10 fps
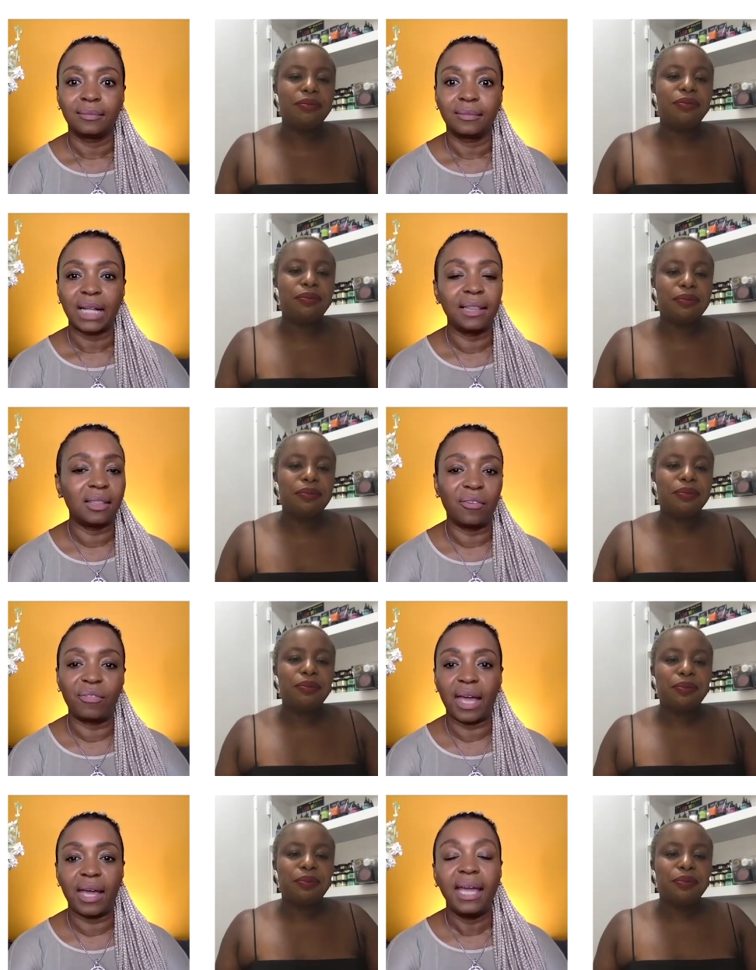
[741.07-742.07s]
Speaker 1: I love
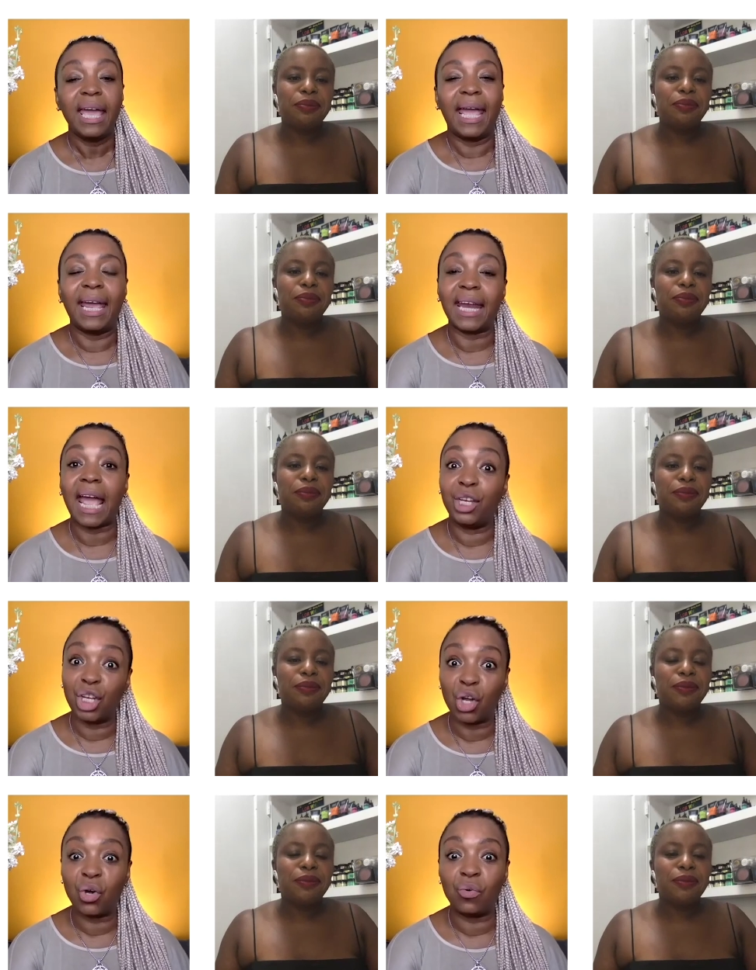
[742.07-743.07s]
that. And I
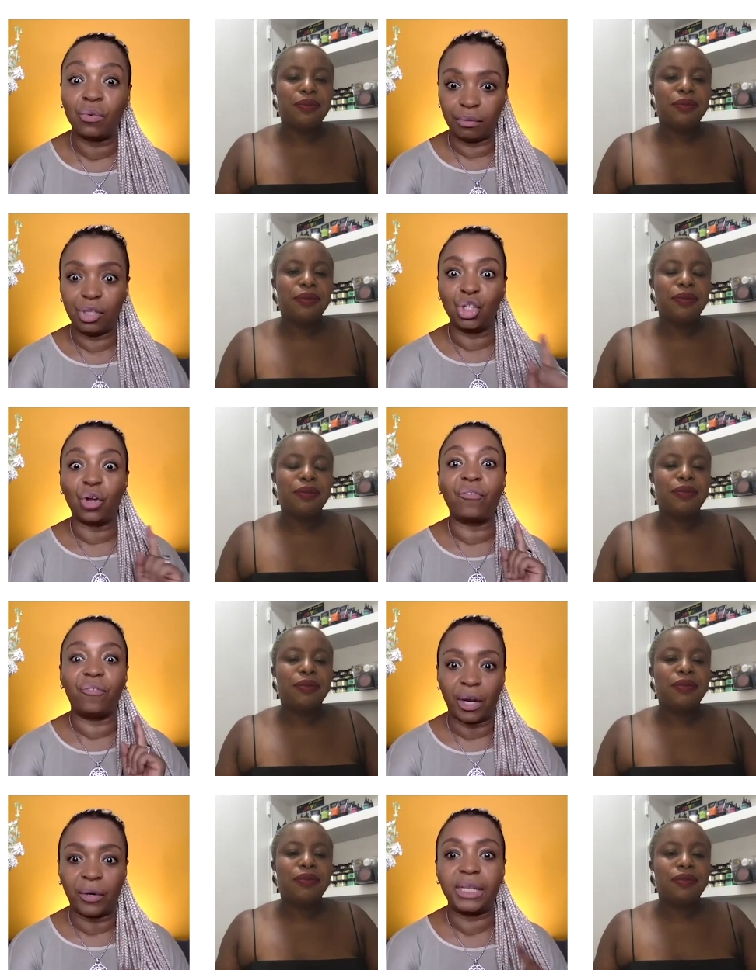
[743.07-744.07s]
know you're
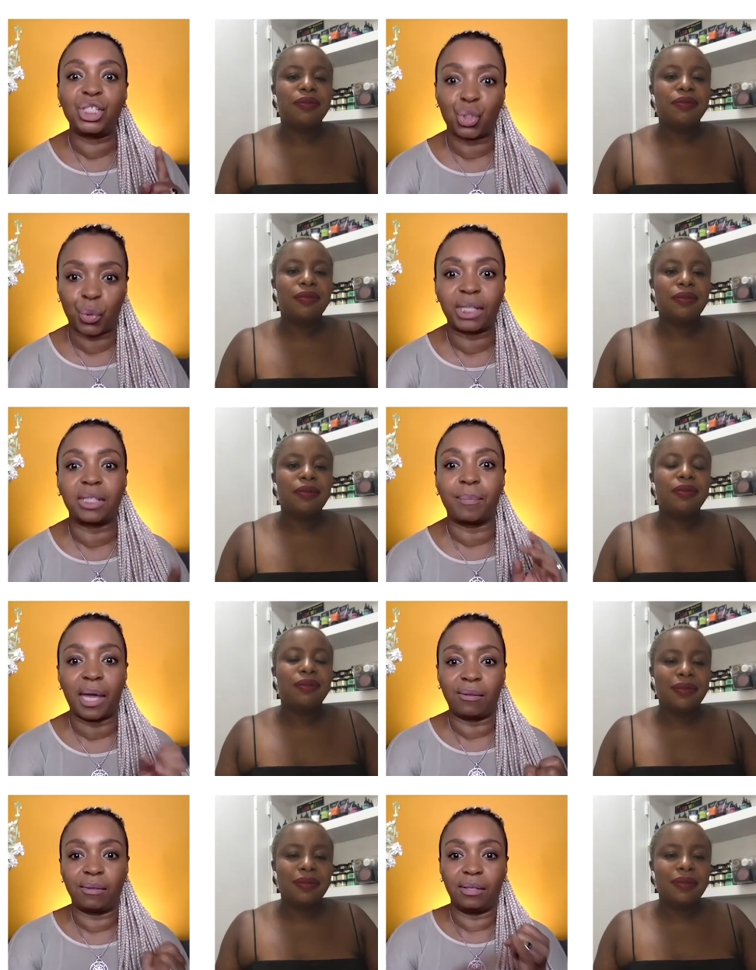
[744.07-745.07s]
very strict
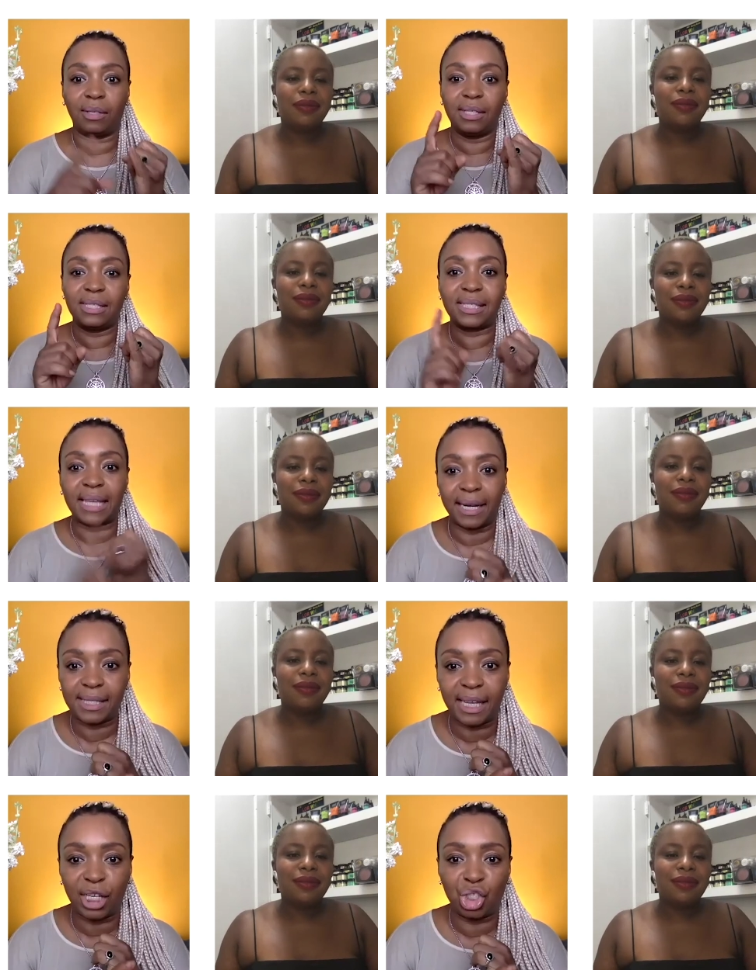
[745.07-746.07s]
about
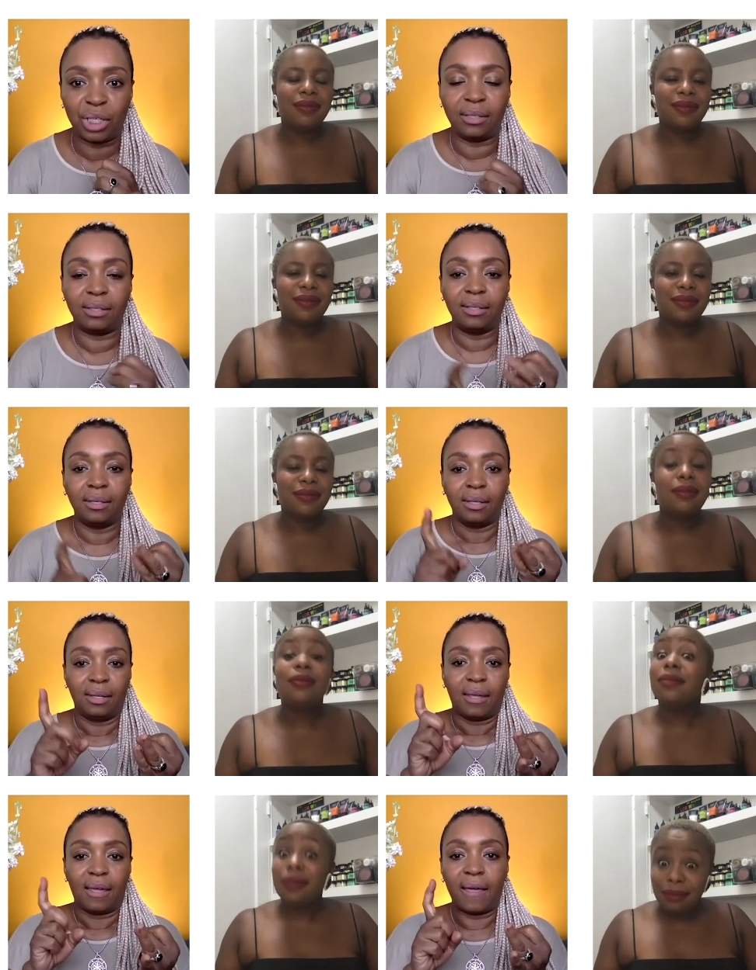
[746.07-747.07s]
sanitation
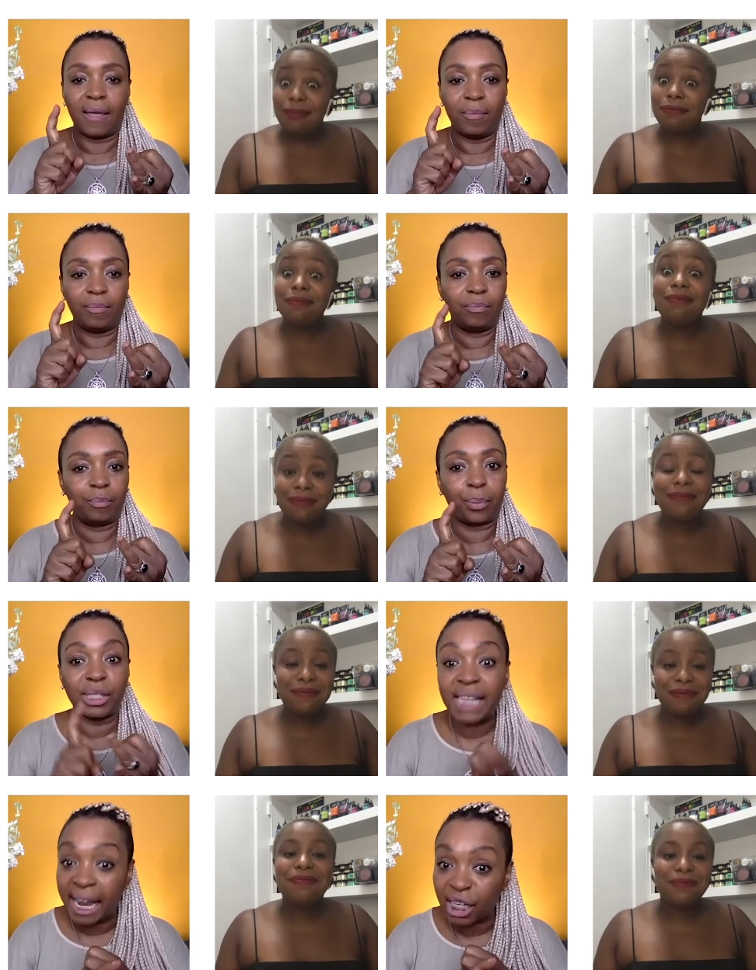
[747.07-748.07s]
Mm-hmm. um, mm-hmm.
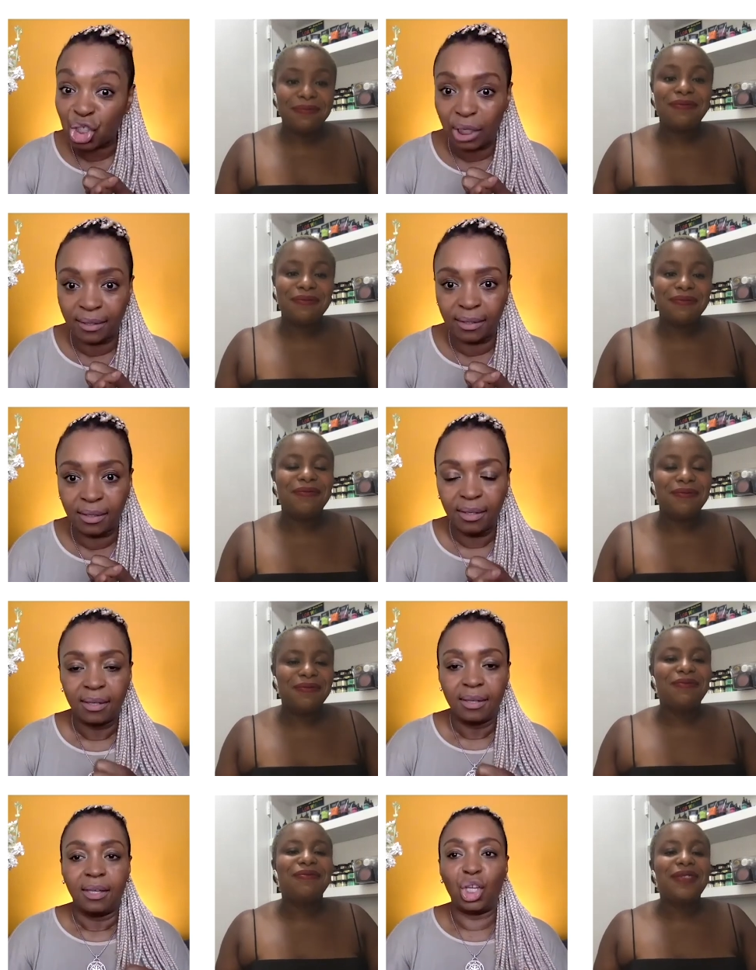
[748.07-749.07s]
protection,
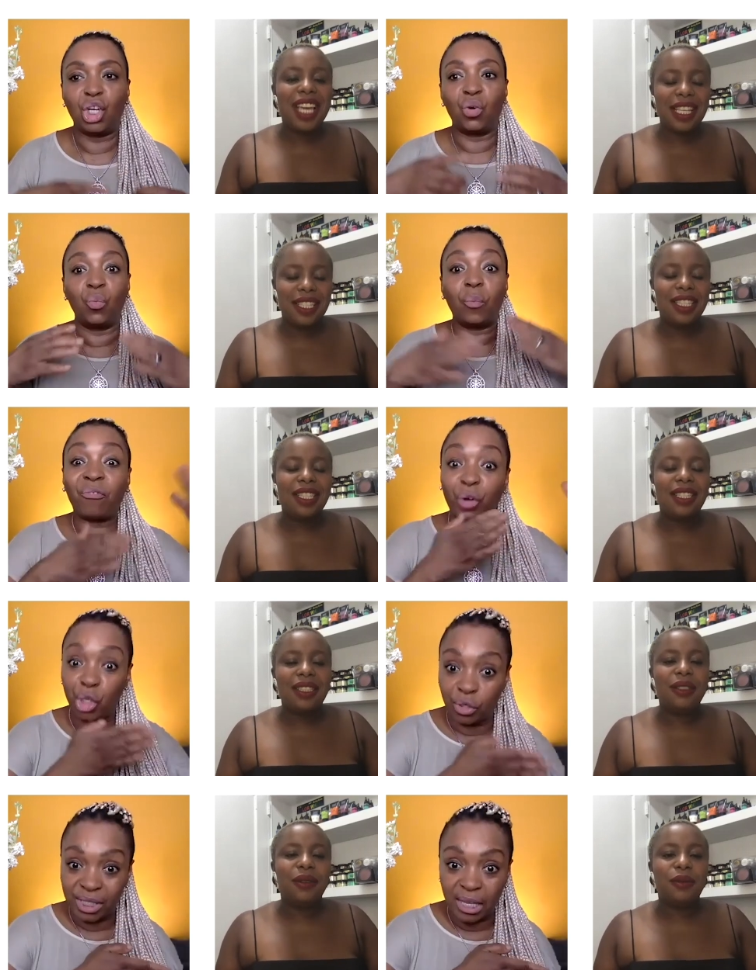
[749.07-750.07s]
you yes. know, for
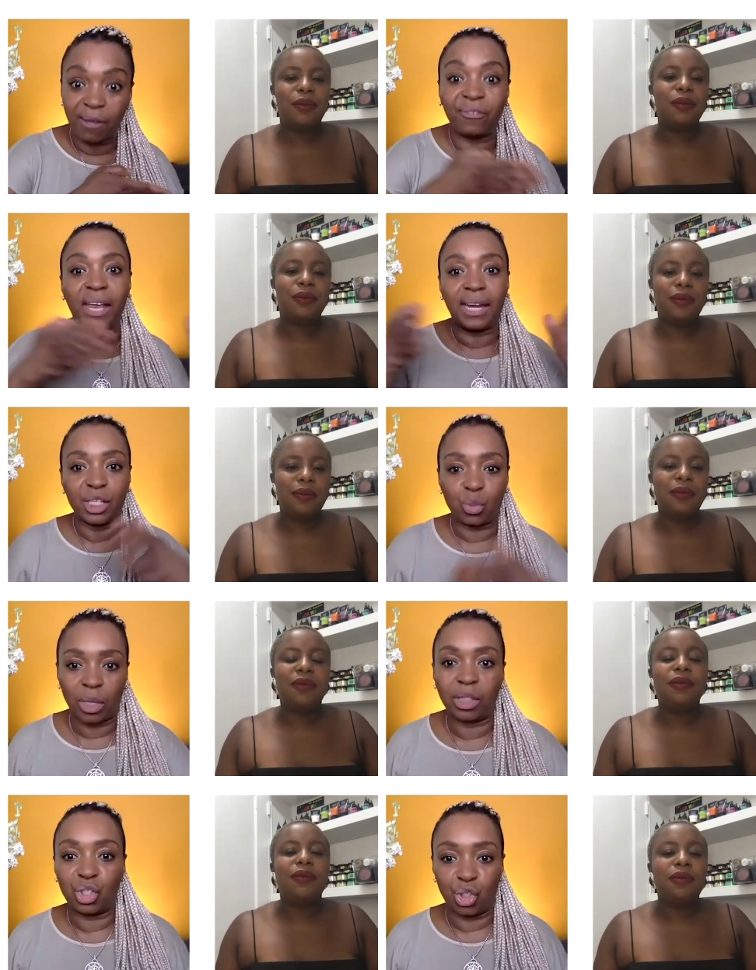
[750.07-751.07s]
yourself and as
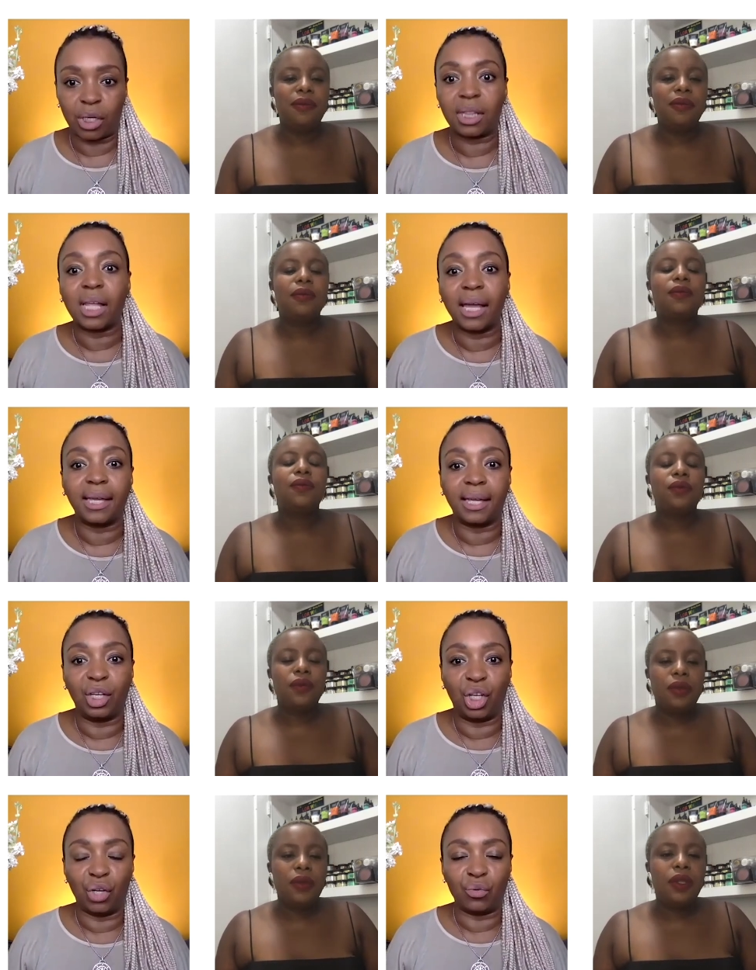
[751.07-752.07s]
well as your client,
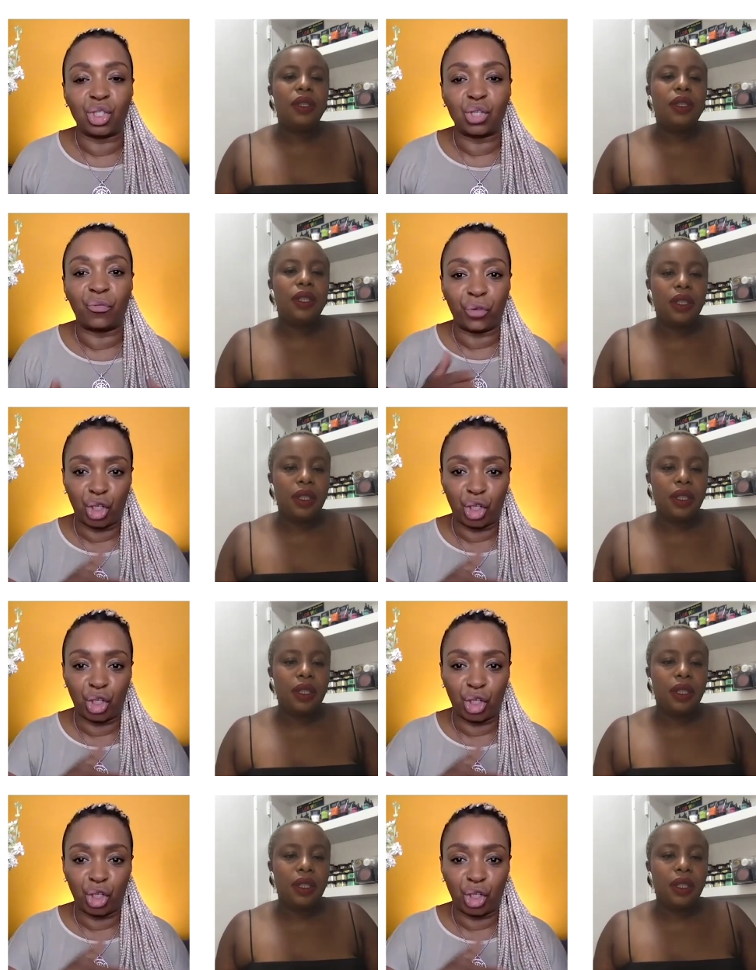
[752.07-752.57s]
you know. So for yes.